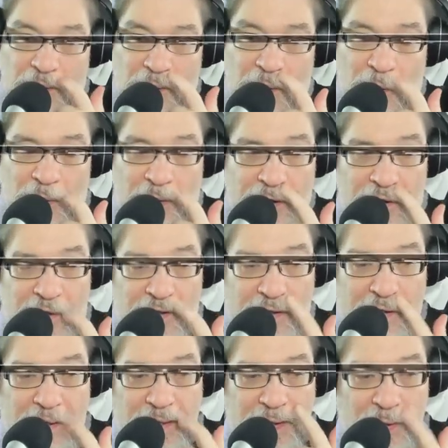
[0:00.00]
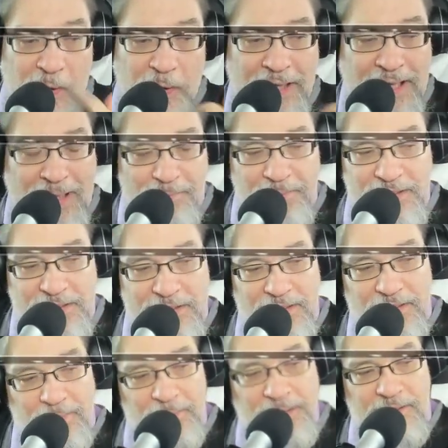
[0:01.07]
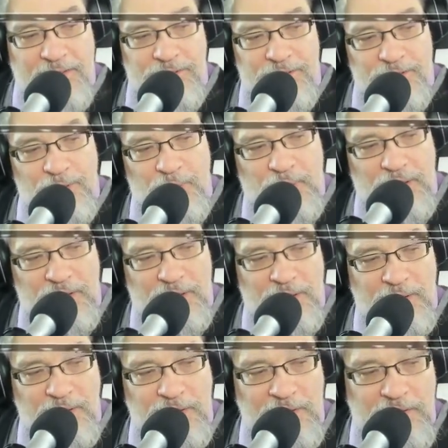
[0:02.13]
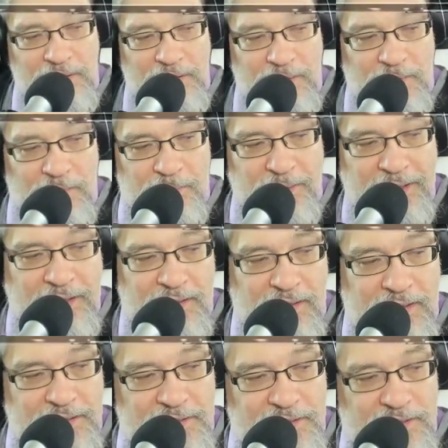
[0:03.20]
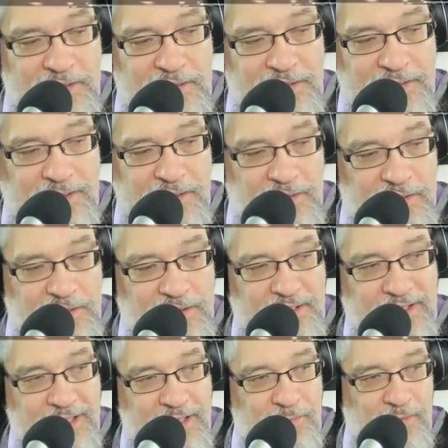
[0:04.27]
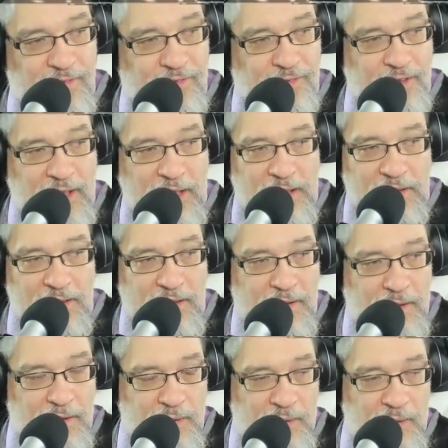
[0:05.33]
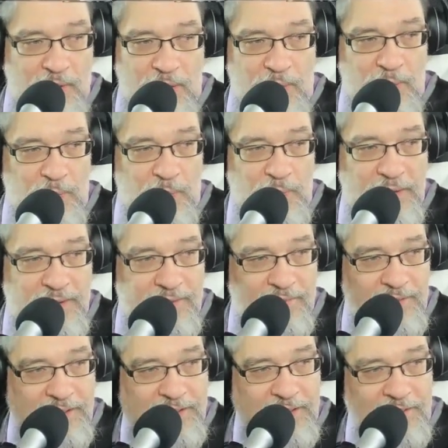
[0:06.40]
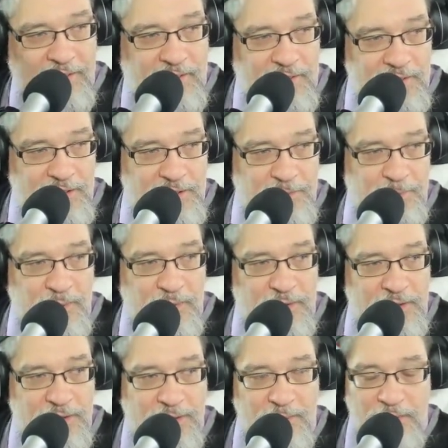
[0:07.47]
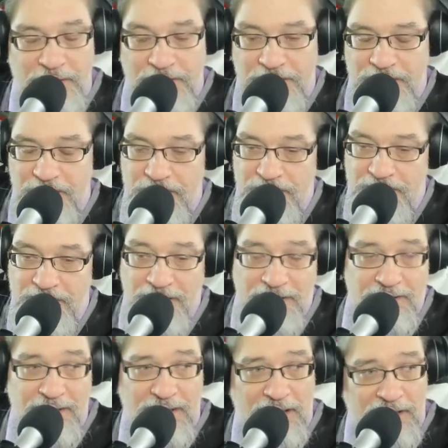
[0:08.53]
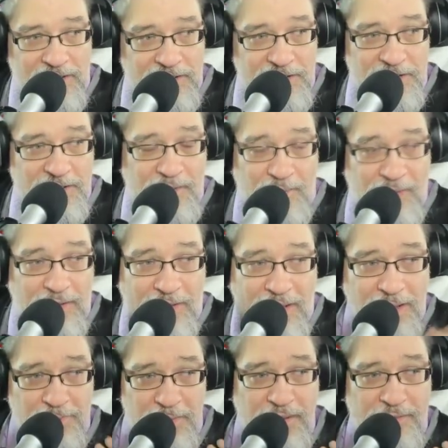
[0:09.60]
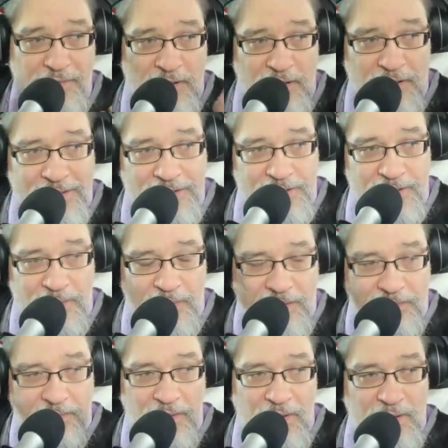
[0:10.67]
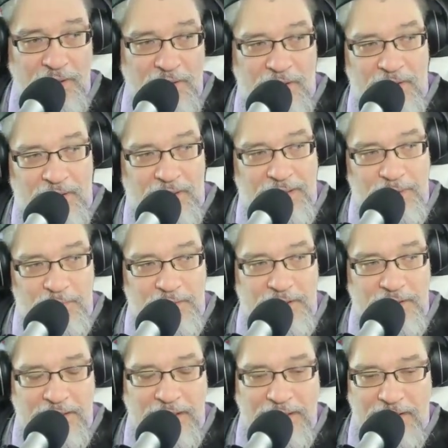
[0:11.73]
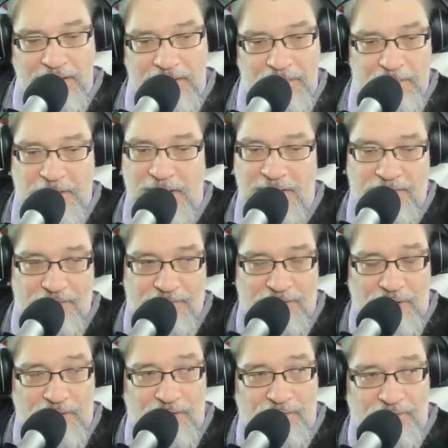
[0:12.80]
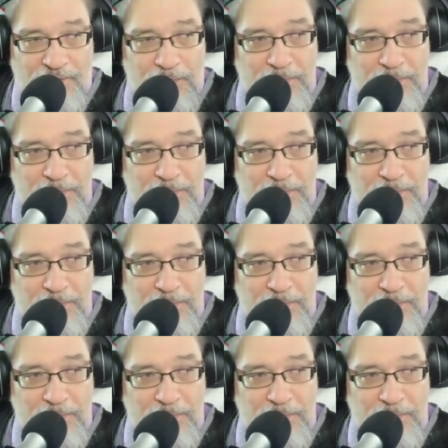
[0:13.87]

on on hapless Libyans who are being led to their deaths in the name of Allah or whatever the heck else spooks they want to use. Not that Allah is well, I believe in Christ, so I I would deny Allah, but it, for for